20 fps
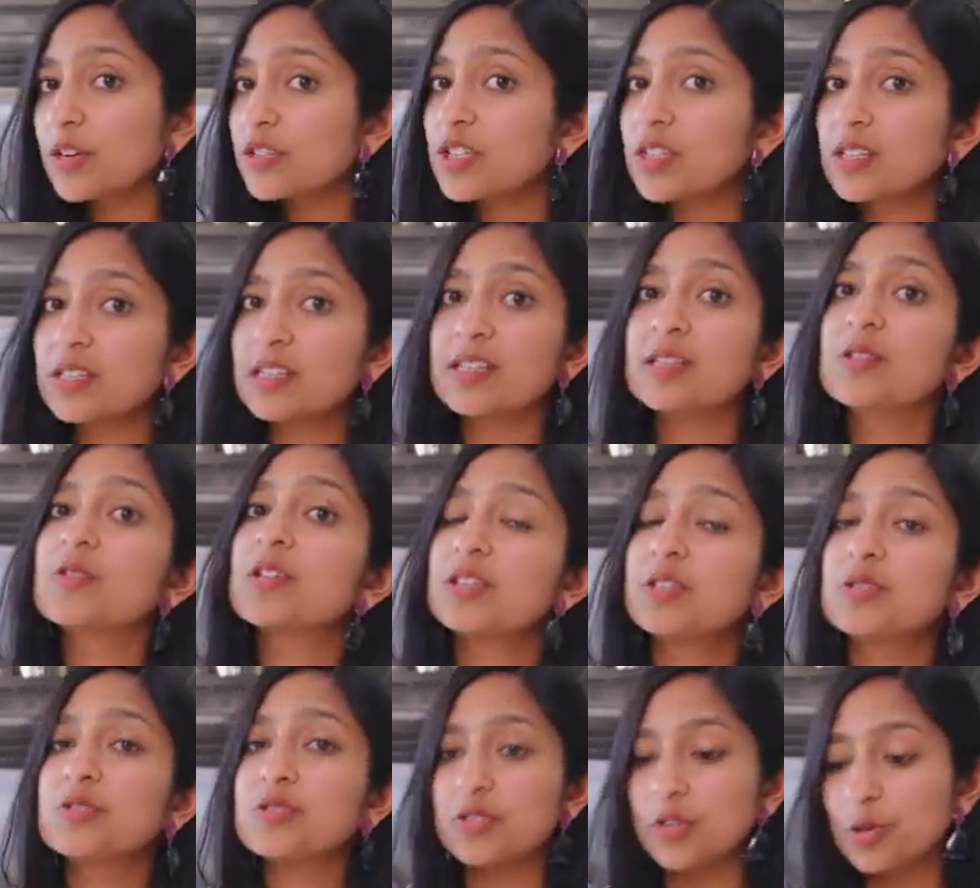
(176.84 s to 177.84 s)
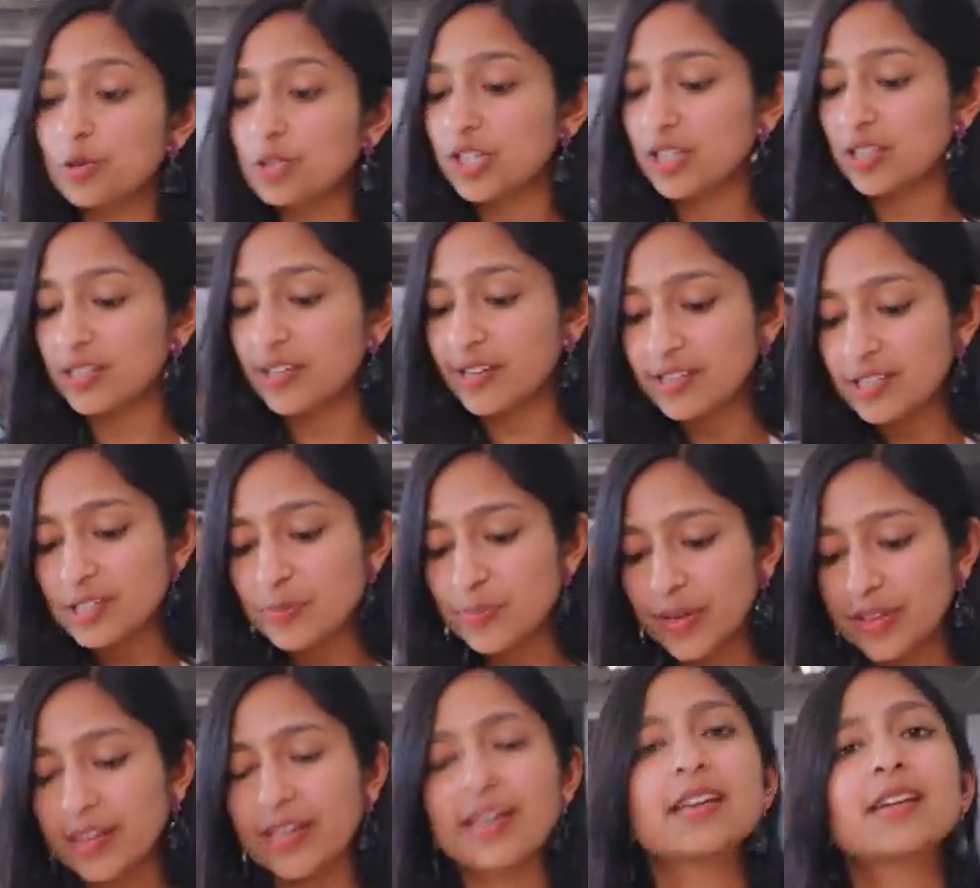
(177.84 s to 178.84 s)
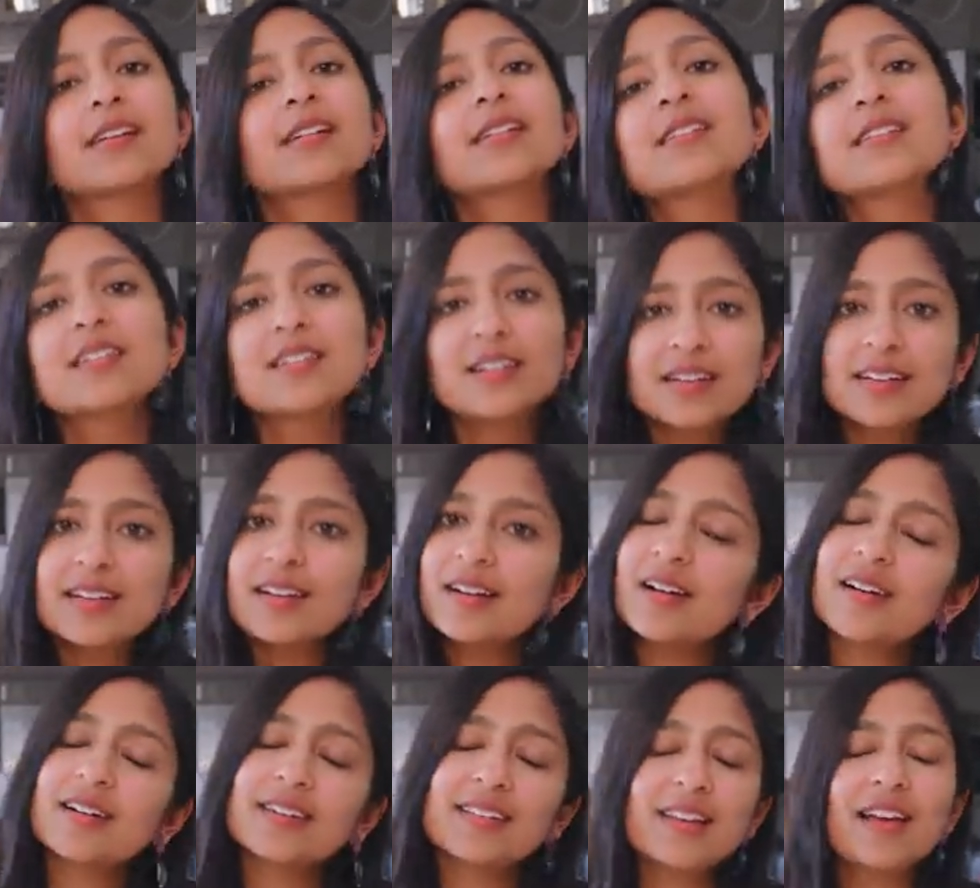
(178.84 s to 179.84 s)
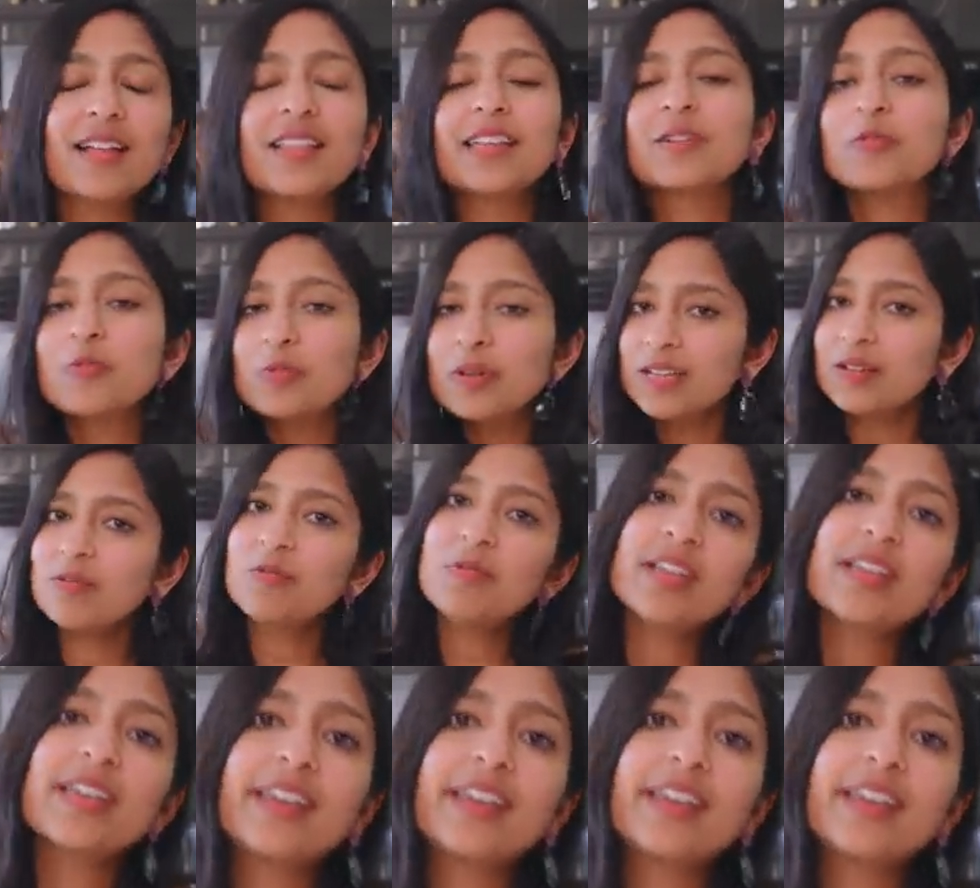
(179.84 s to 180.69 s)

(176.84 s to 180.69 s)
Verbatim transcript: use one chili, you can use no chilies, but like like we,